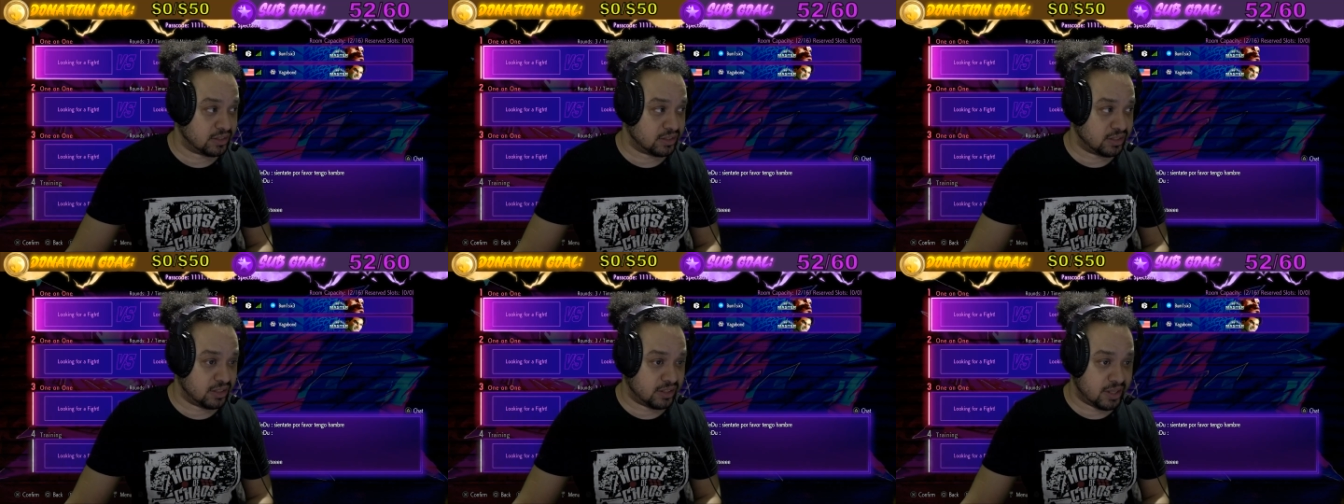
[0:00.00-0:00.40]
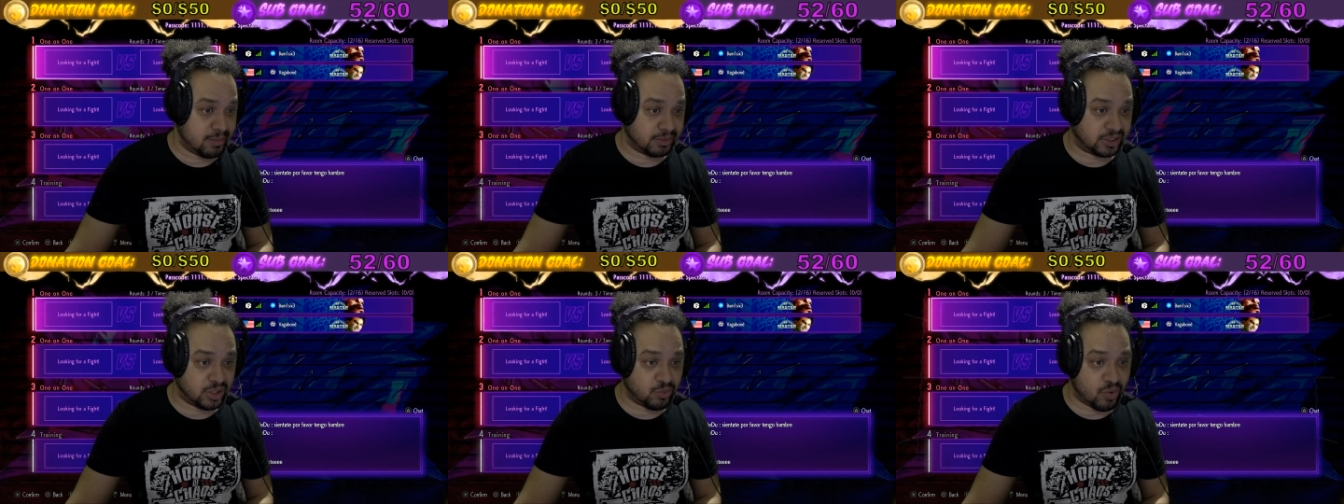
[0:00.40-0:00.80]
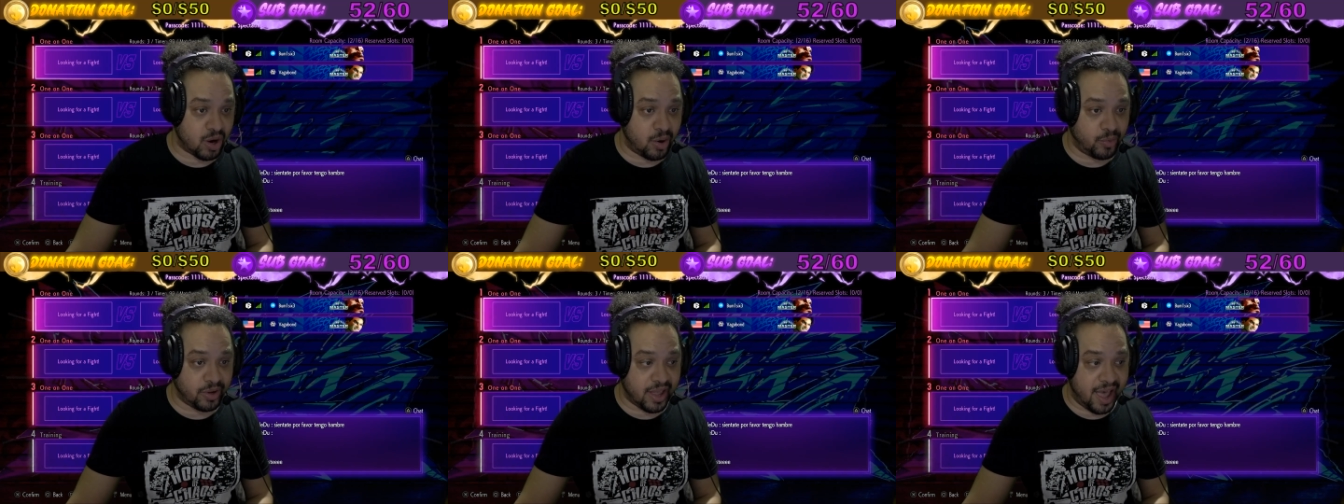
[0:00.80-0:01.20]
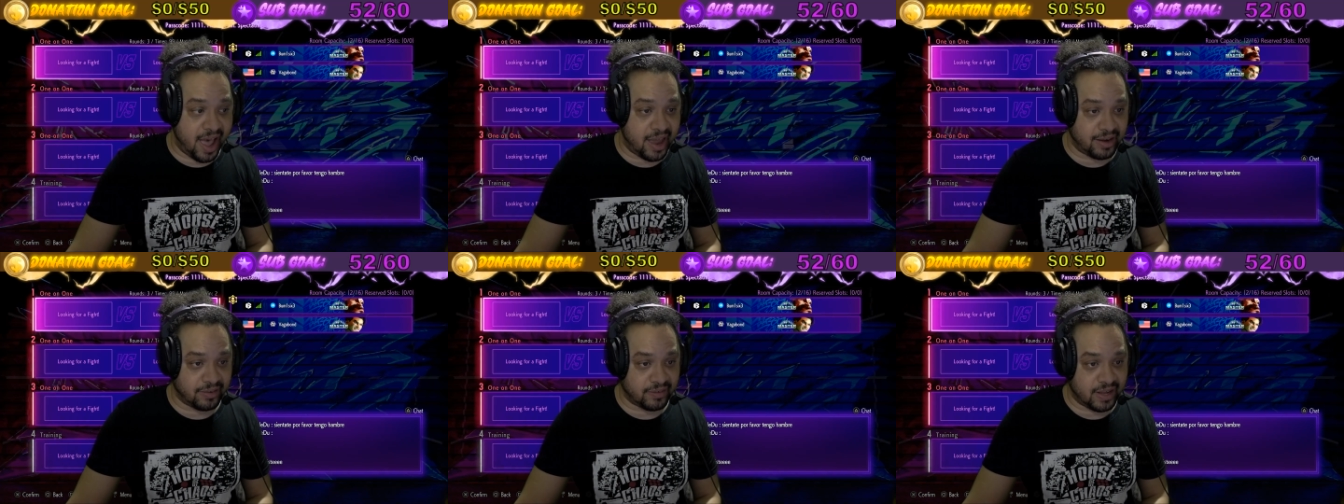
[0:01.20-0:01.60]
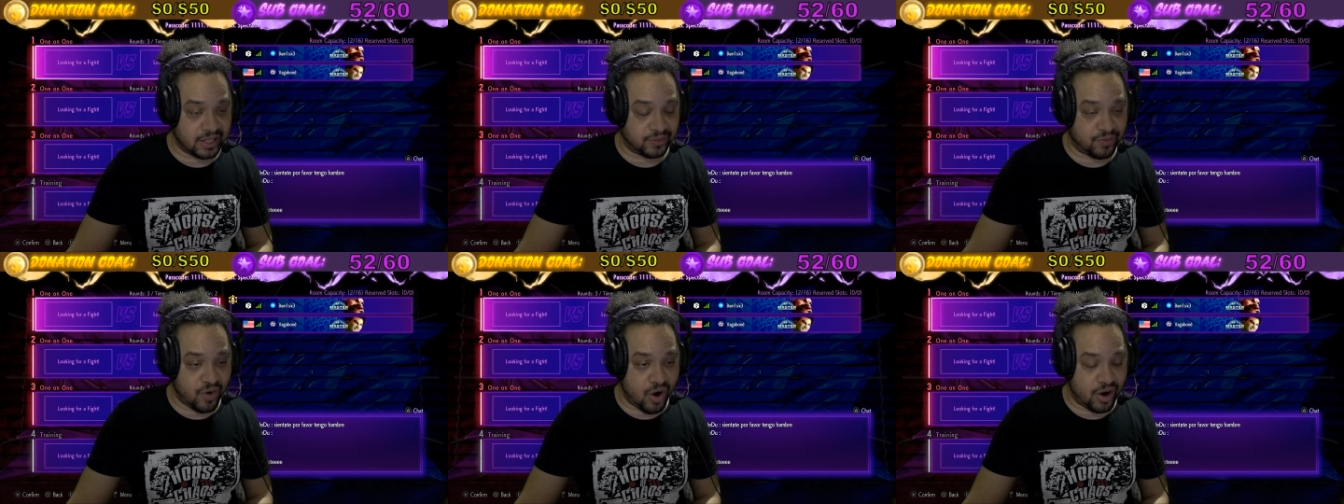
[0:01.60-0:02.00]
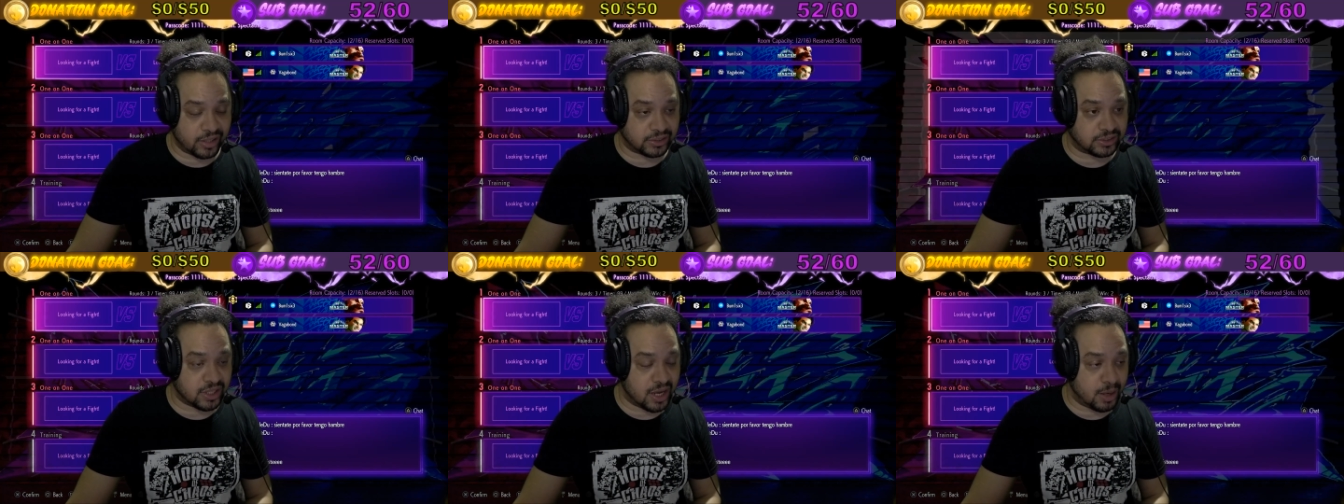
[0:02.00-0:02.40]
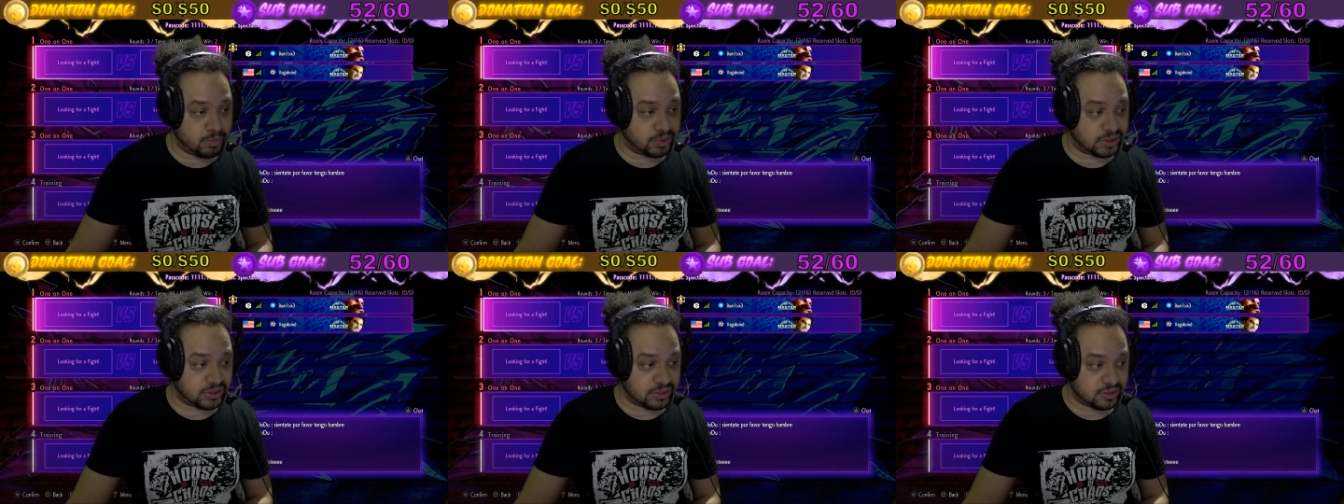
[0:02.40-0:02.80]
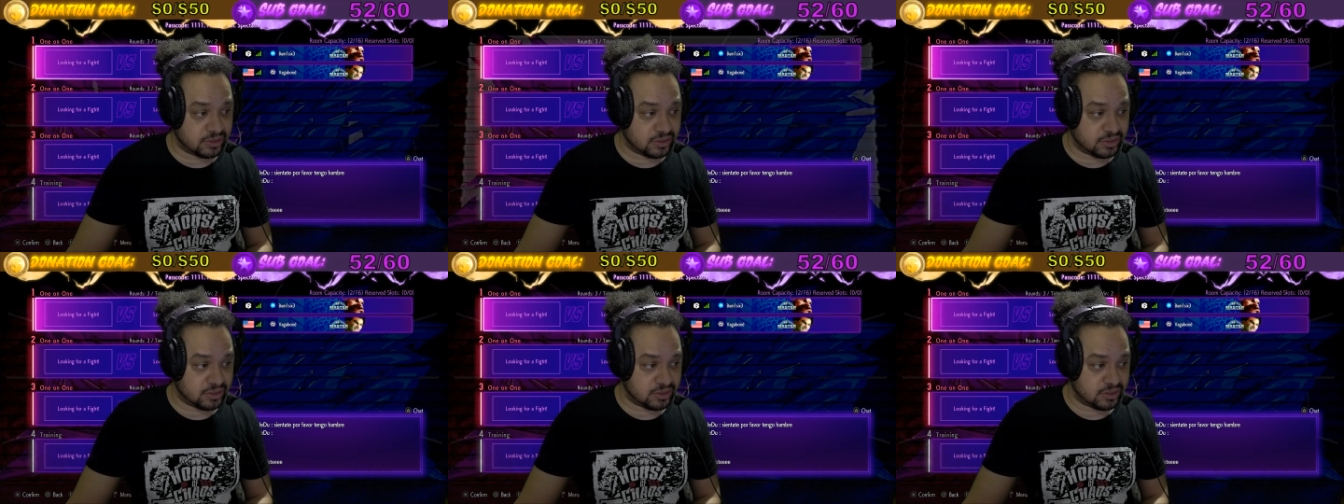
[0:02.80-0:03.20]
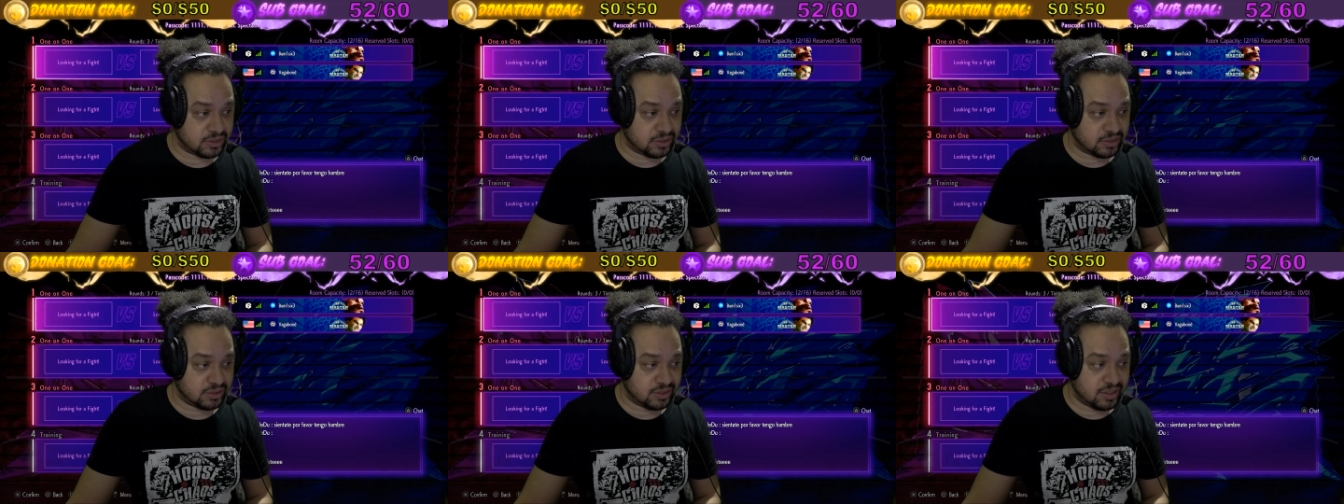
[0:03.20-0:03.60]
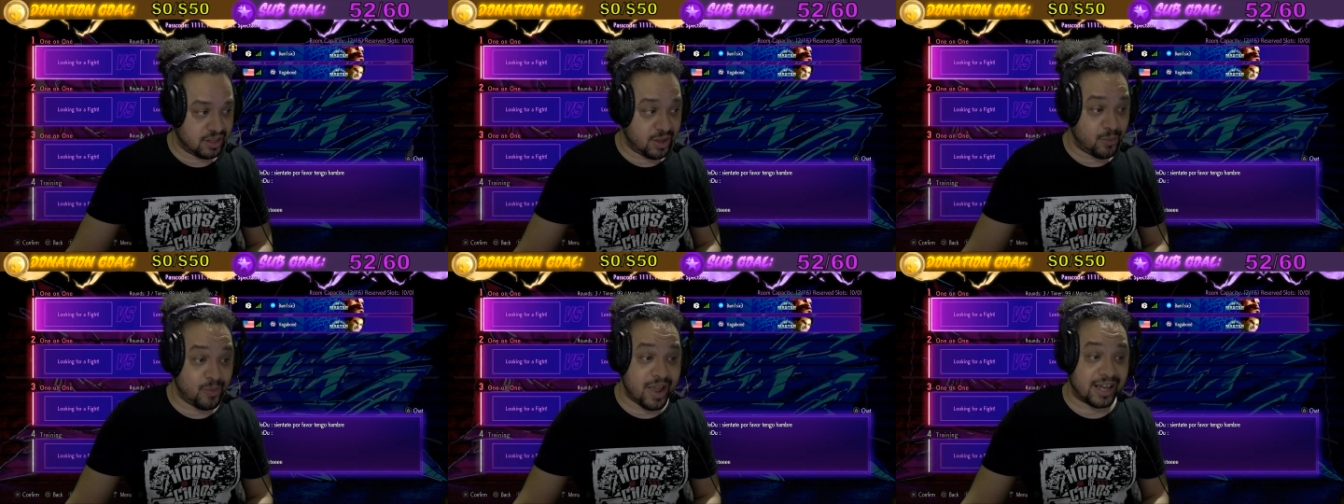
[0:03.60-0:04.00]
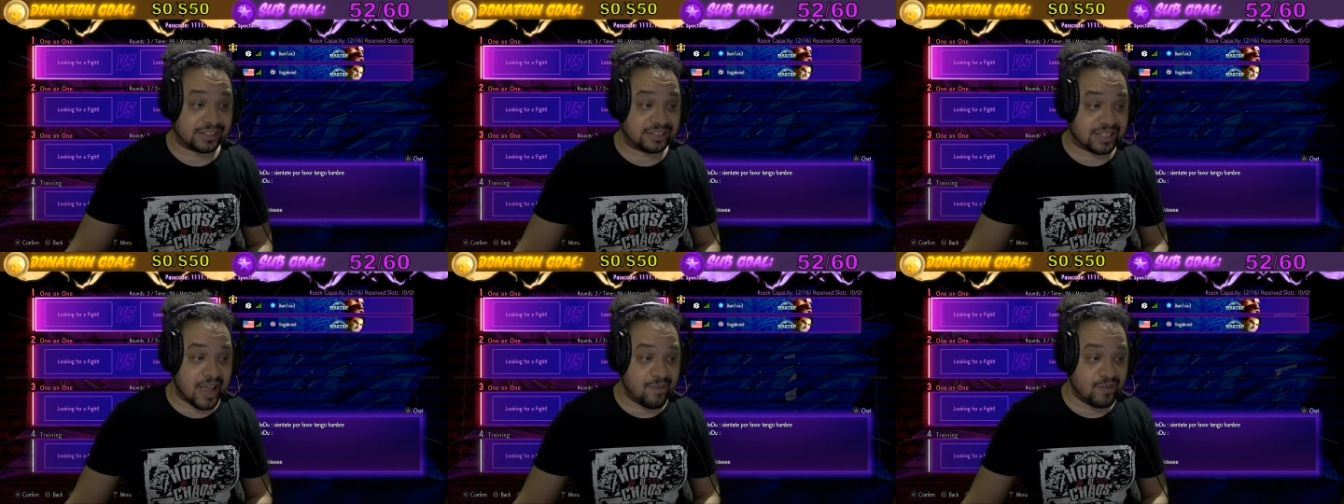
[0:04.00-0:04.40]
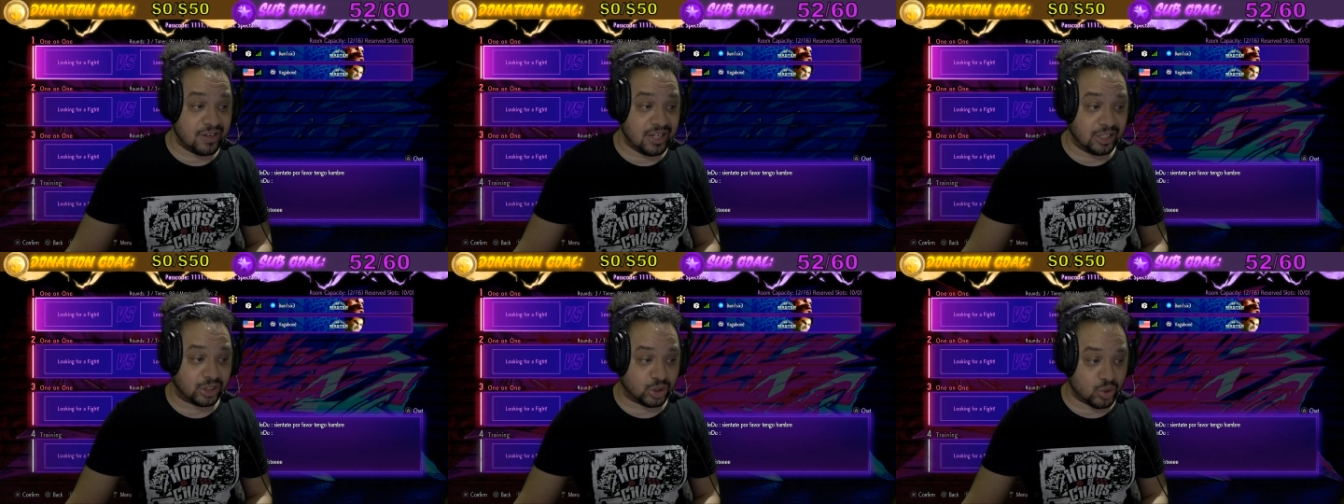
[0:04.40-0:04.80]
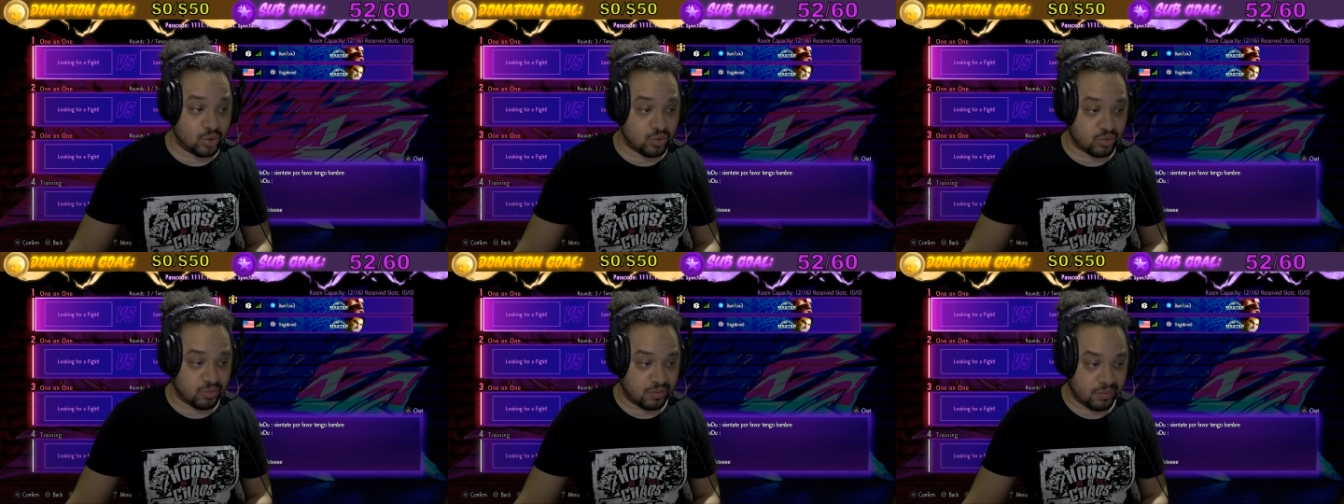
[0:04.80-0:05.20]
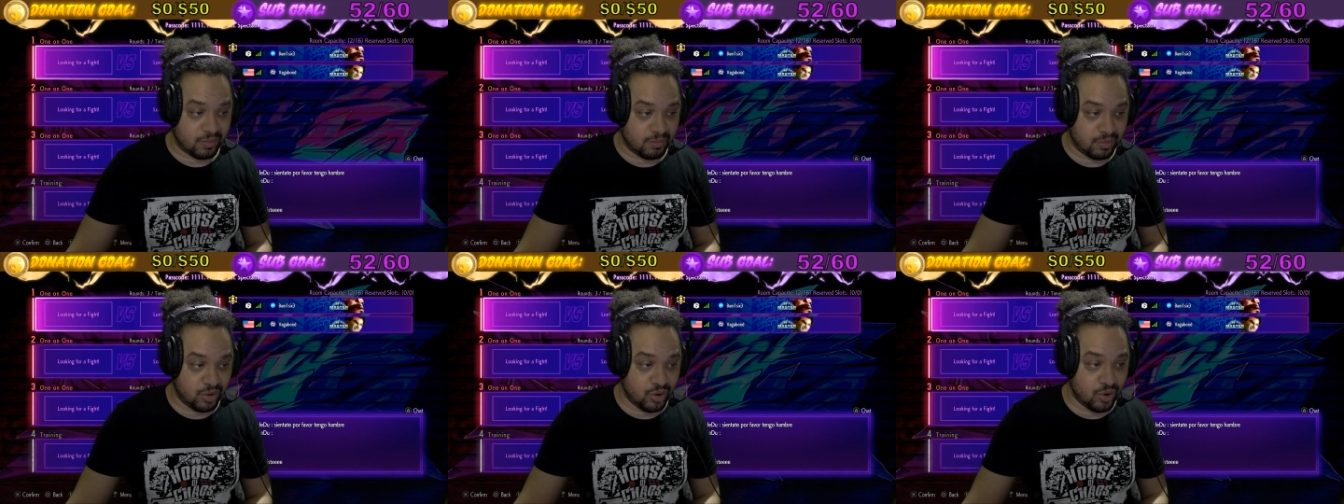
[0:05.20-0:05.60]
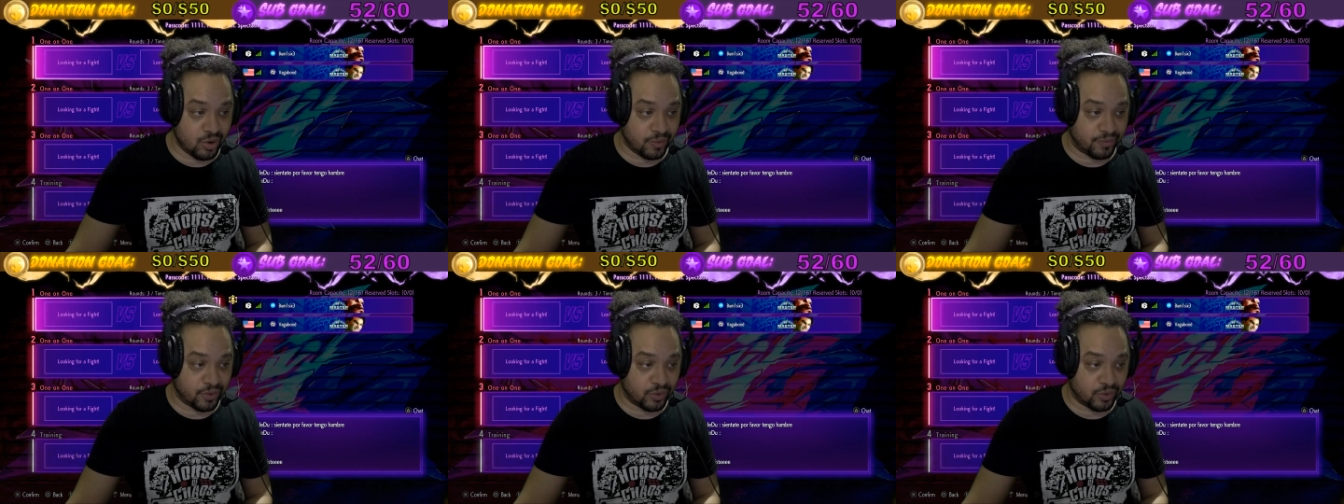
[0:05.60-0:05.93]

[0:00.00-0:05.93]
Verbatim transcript: Let me see where we at as far as subs. We at 72. Beautiful.